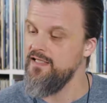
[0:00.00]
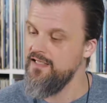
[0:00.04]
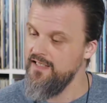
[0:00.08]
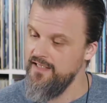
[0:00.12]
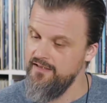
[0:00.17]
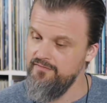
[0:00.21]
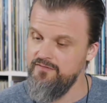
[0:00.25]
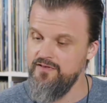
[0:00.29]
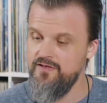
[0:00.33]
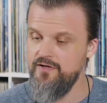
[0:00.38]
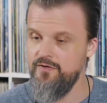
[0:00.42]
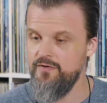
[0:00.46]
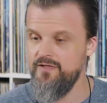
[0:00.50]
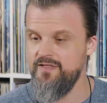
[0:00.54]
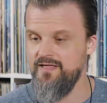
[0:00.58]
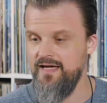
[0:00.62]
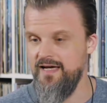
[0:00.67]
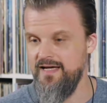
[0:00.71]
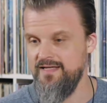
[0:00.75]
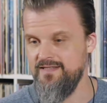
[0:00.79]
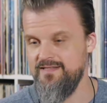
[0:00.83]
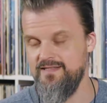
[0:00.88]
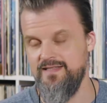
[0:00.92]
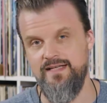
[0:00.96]
Even though it
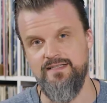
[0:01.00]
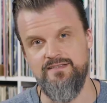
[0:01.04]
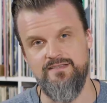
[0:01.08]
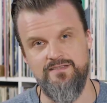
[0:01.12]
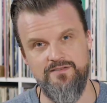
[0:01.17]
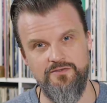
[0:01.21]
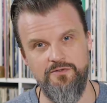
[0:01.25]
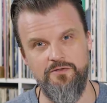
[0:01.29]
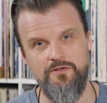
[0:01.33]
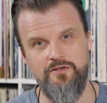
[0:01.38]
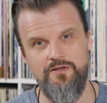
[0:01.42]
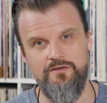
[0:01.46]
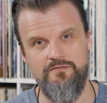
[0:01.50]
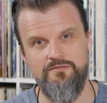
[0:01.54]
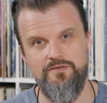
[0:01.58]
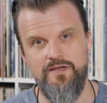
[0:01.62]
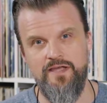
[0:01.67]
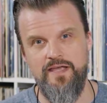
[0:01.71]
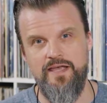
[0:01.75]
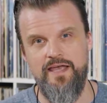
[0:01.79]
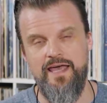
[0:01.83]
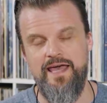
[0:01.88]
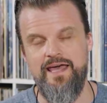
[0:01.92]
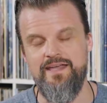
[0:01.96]
has that sort of
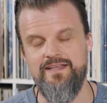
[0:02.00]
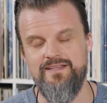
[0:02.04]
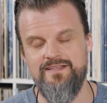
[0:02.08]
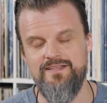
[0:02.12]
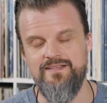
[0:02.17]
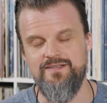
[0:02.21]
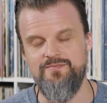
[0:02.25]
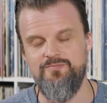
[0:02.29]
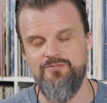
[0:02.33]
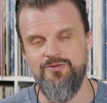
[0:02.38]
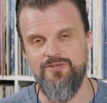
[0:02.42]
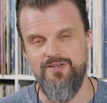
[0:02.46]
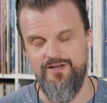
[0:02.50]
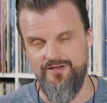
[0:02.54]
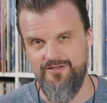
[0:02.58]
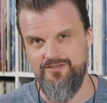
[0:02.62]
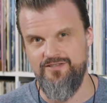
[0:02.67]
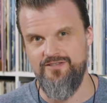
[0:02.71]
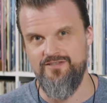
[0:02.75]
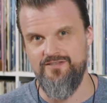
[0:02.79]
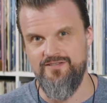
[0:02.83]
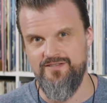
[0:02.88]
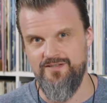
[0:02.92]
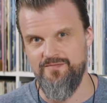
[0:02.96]
80s
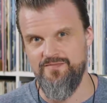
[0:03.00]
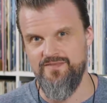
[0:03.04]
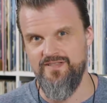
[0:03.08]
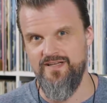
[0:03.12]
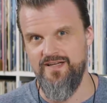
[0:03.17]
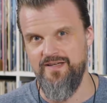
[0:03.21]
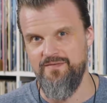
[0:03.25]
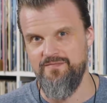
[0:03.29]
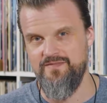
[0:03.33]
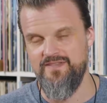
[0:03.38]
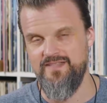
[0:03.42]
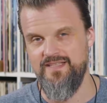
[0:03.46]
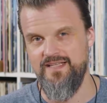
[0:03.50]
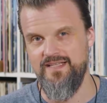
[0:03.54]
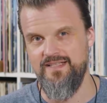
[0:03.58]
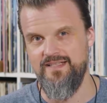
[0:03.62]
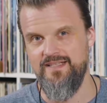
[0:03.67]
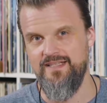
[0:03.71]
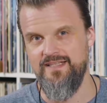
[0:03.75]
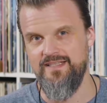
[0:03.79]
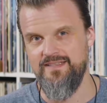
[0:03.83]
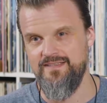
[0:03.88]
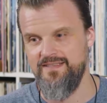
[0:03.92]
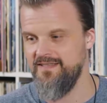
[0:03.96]
production sometimes,
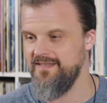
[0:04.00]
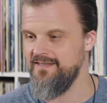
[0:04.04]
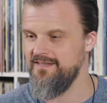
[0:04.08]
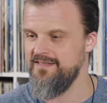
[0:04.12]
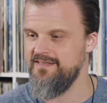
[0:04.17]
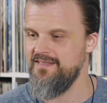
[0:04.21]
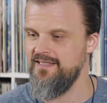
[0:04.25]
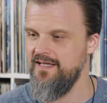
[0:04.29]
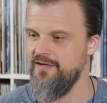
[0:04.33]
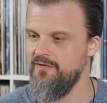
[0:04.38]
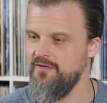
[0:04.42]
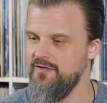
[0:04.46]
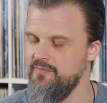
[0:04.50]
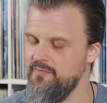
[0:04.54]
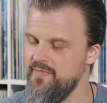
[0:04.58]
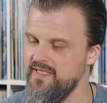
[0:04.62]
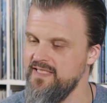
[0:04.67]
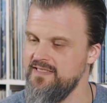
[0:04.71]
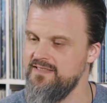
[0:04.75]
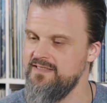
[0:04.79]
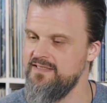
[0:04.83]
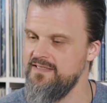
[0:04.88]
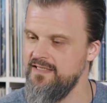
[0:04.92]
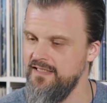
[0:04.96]
that can sound a
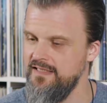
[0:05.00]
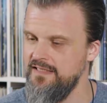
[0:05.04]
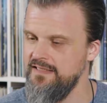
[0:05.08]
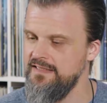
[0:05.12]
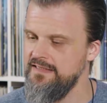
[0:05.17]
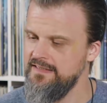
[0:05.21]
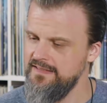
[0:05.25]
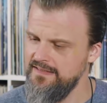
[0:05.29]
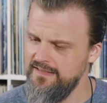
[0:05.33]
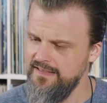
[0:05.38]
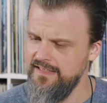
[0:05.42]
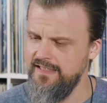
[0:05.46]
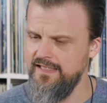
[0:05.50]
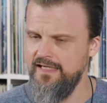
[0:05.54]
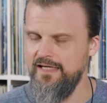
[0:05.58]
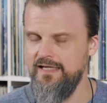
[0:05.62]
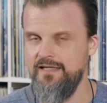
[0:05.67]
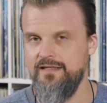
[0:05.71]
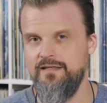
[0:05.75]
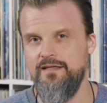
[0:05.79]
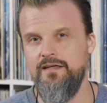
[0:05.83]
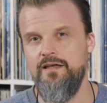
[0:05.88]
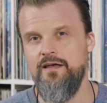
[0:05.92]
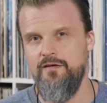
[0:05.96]
bit,
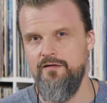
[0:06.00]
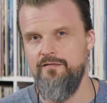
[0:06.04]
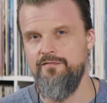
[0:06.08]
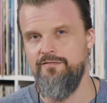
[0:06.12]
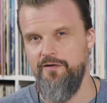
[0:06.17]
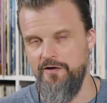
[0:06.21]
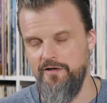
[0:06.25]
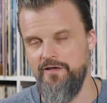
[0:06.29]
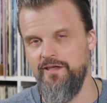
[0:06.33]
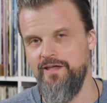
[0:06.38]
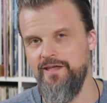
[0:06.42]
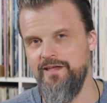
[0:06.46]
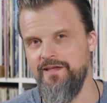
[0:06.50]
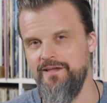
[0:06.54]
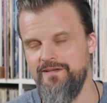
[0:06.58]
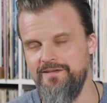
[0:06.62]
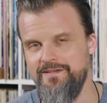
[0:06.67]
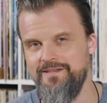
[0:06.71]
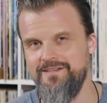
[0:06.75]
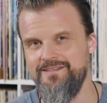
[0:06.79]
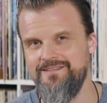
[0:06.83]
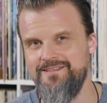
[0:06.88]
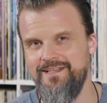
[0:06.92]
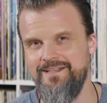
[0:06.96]
funky
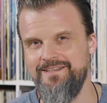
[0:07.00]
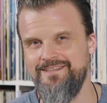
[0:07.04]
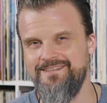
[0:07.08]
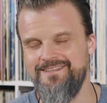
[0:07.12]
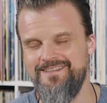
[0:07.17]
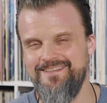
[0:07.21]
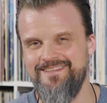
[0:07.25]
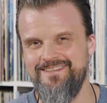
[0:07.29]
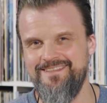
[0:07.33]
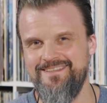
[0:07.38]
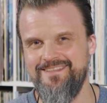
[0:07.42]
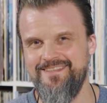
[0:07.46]
these days.